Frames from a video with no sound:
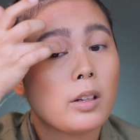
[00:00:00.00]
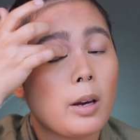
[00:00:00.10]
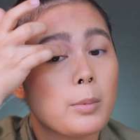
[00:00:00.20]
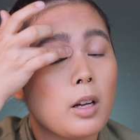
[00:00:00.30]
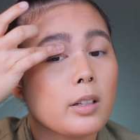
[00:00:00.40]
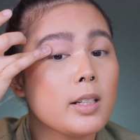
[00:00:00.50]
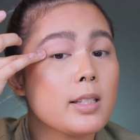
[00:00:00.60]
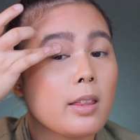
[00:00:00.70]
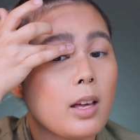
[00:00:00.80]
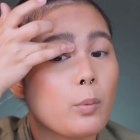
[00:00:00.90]
Okay, I'm not
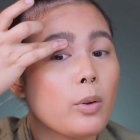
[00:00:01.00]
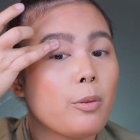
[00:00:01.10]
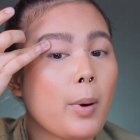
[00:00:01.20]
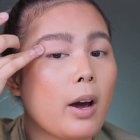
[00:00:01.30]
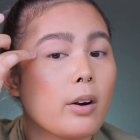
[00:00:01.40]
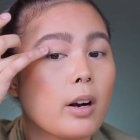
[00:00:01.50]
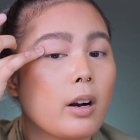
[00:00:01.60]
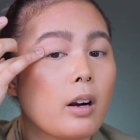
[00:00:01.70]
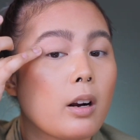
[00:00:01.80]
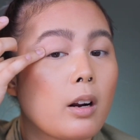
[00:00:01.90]
gonna set that with
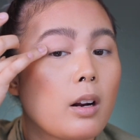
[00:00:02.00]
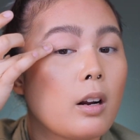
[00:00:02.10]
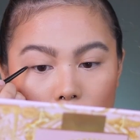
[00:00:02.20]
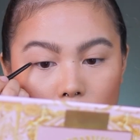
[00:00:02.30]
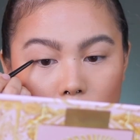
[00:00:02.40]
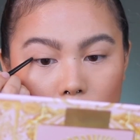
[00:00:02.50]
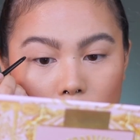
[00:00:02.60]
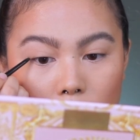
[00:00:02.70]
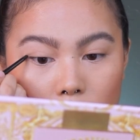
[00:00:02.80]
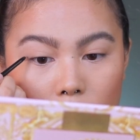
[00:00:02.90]
powder. Now I'm
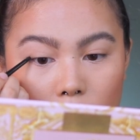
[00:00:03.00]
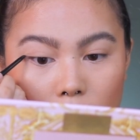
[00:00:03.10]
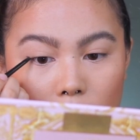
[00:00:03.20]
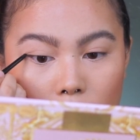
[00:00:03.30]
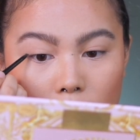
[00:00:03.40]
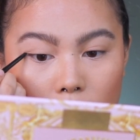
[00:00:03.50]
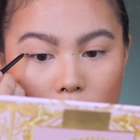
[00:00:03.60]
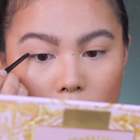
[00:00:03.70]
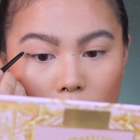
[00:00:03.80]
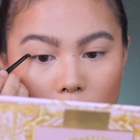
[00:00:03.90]
gonna use my
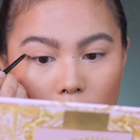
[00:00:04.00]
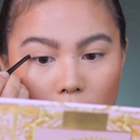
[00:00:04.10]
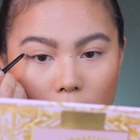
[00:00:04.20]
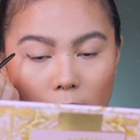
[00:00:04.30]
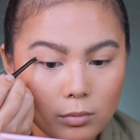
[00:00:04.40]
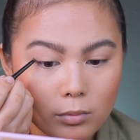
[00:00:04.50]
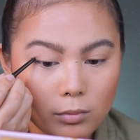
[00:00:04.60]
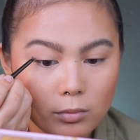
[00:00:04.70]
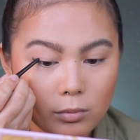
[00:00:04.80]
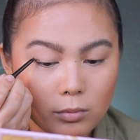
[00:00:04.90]
Sephora for the first
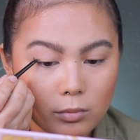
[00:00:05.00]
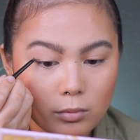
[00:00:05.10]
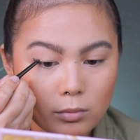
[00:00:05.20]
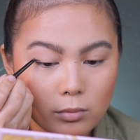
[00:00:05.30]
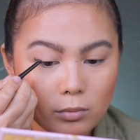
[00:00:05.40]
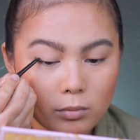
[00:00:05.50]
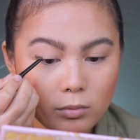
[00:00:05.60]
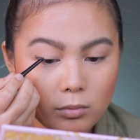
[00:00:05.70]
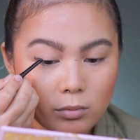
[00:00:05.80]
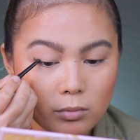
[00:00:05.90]
step because I
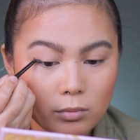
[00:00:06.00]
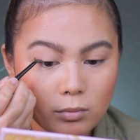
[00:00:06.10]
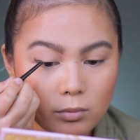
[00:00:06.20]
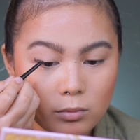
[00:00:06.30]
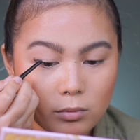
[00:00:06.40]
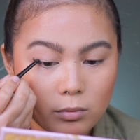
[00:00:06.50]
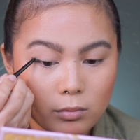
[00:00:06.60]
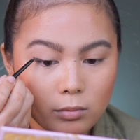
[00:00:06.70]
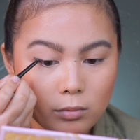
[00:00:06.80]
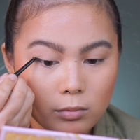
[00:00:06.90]
don't have
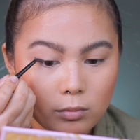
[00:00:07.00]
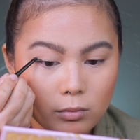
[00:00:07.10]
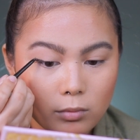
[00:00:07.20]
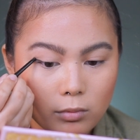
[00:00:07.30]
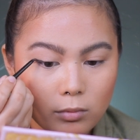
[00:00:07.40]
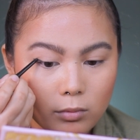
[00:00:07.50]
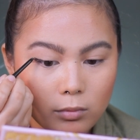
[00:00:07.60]
her eyeliner.